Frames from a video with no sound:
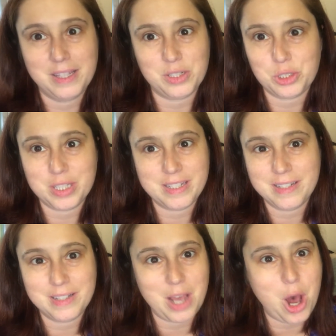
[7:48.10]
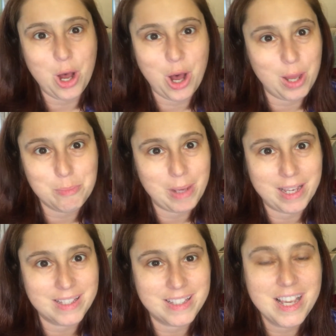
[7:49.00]
They're just a hot
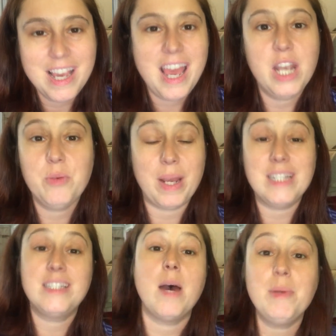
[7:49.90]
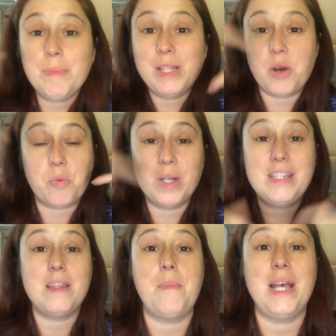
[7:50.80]
mess. Anyway, tell me below,
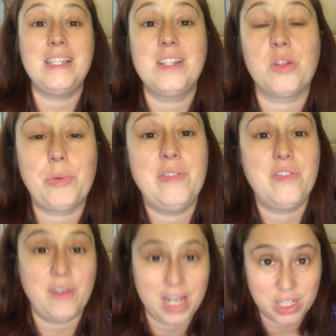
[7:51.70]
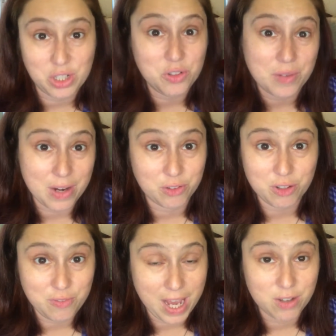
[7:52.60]
what's the best thrift find you've
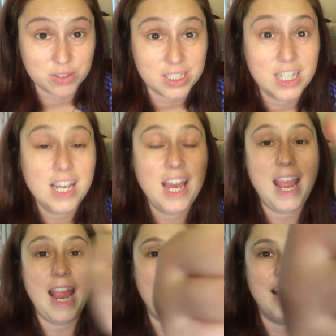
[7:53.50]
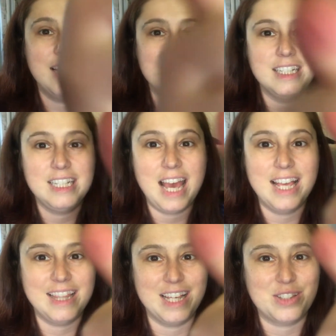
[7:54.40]
ever found? And
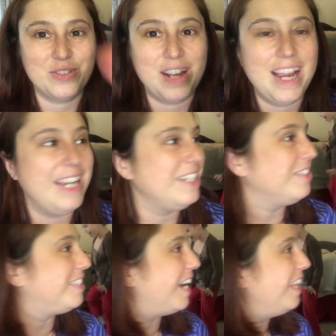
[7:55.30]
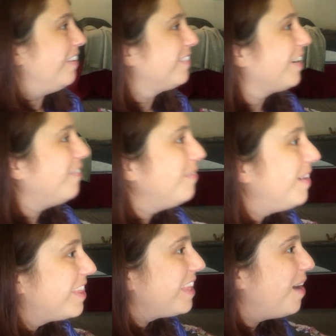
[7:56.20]
yeah, that's right, you tell them, give
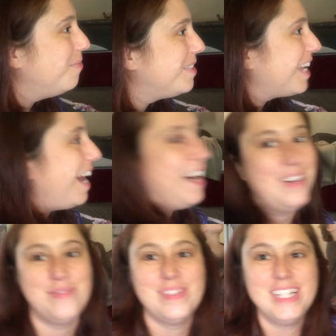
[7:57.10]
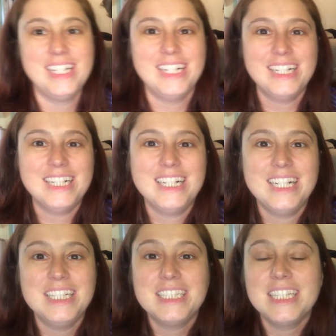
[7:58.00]
them a thumbs up.
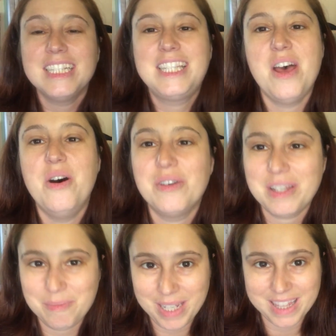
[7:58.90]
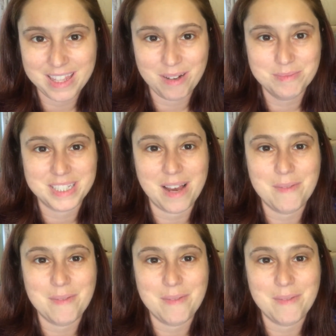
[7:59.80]
So give me a thumbs